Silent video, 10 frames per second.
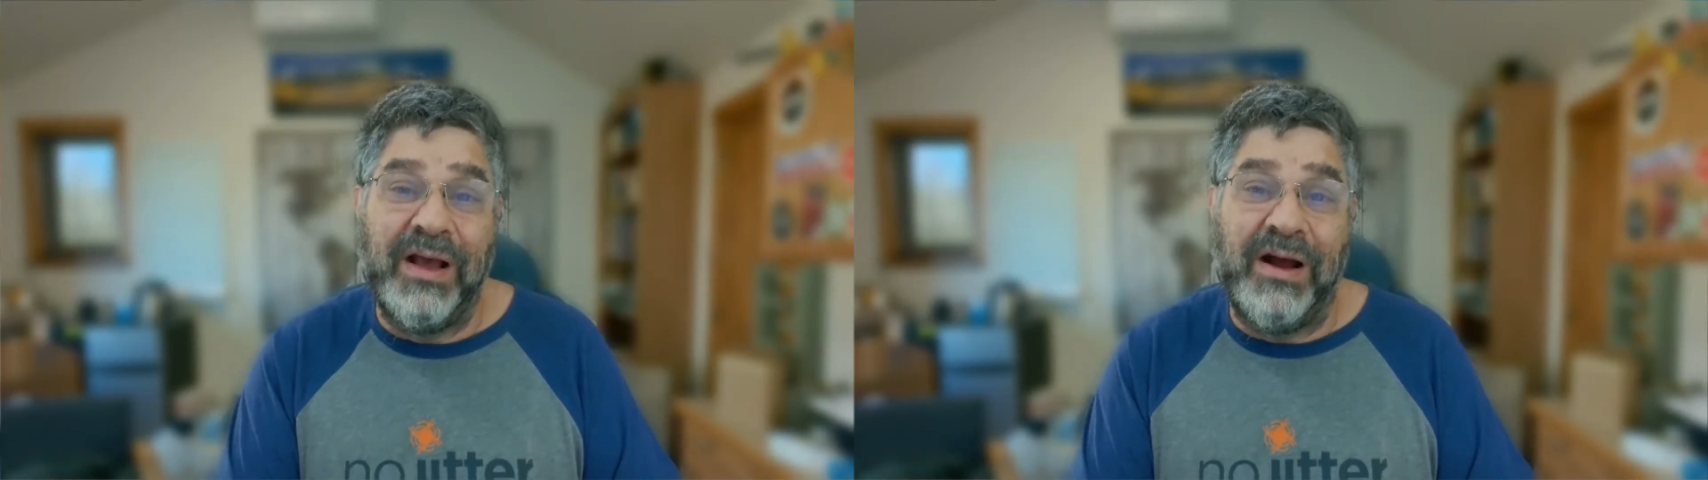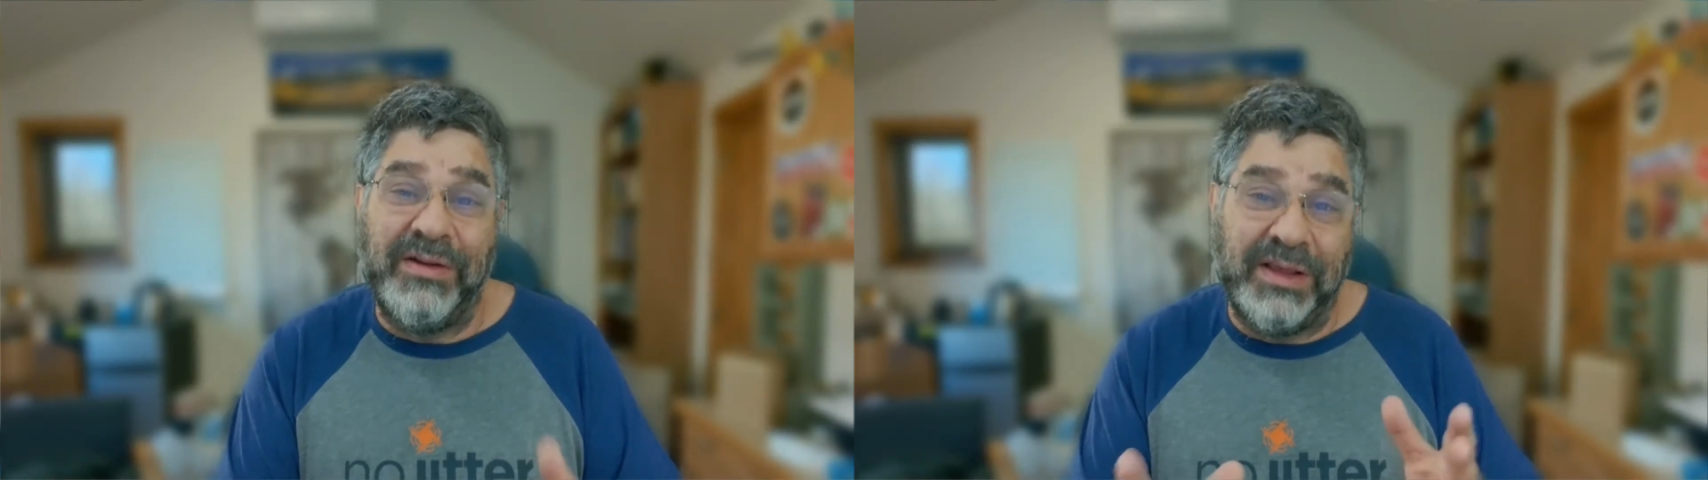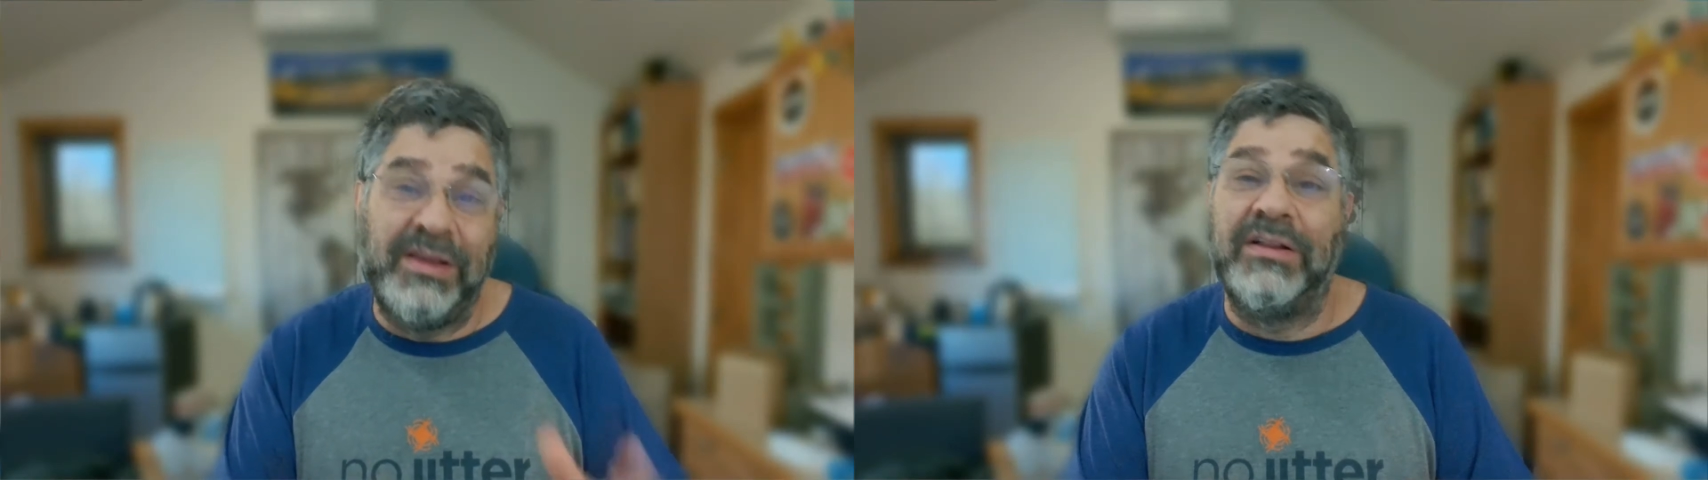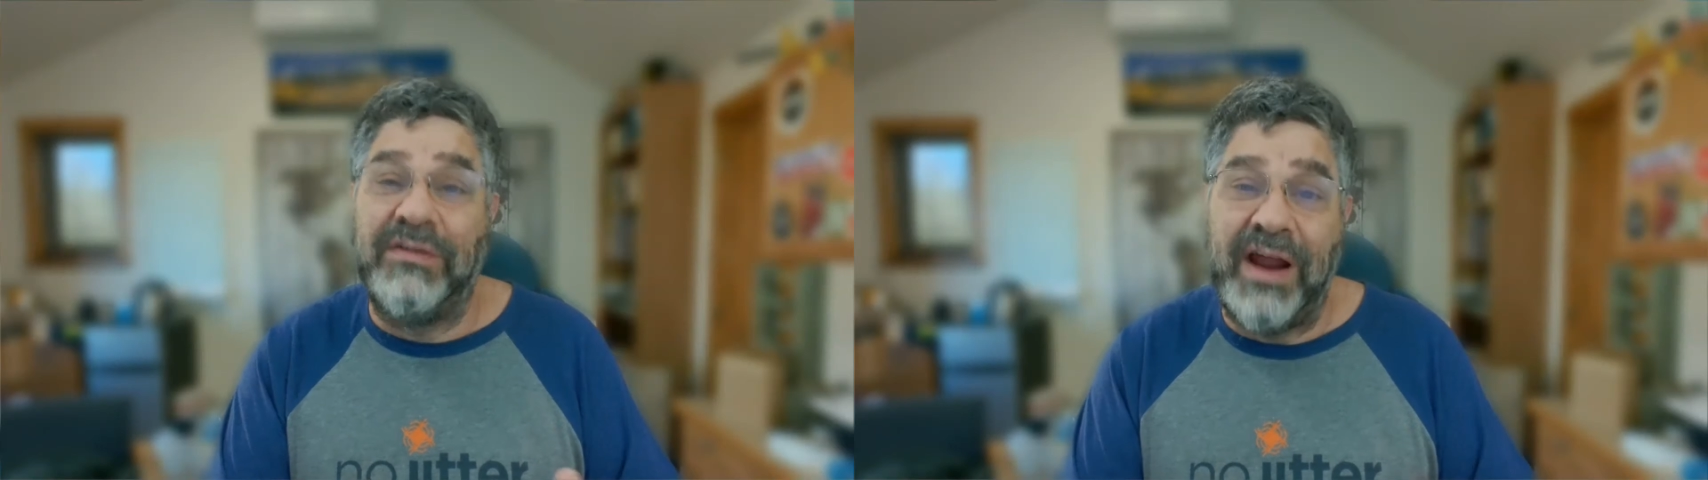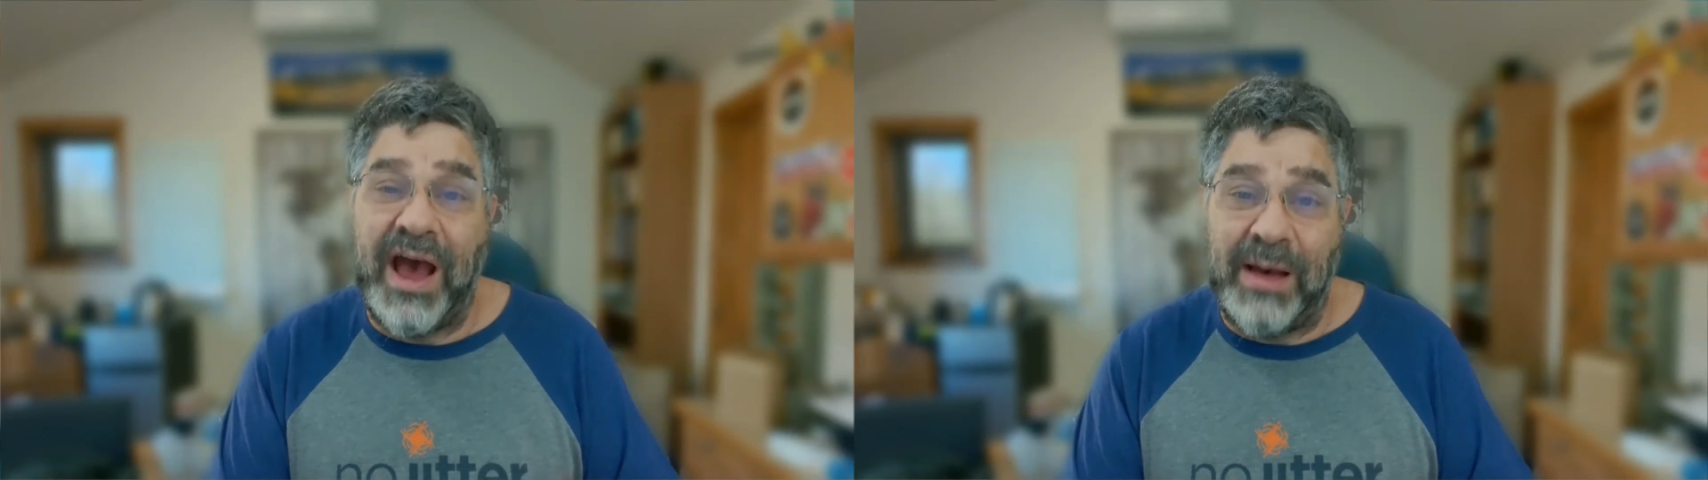are the
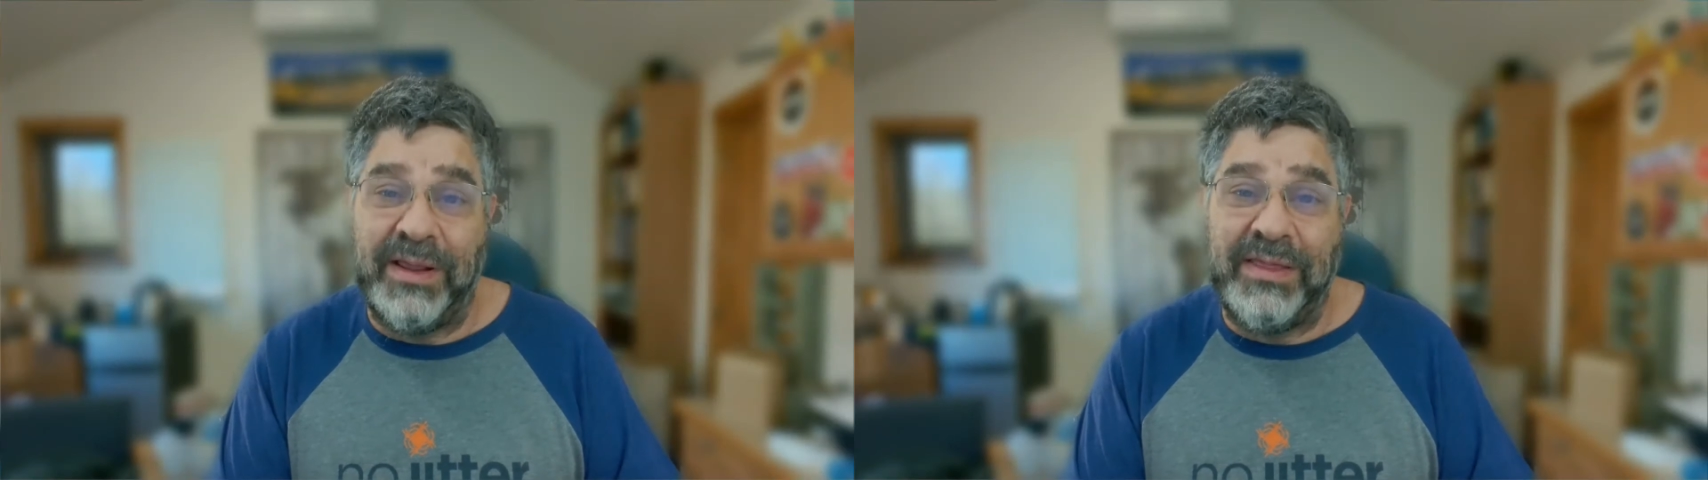killer app.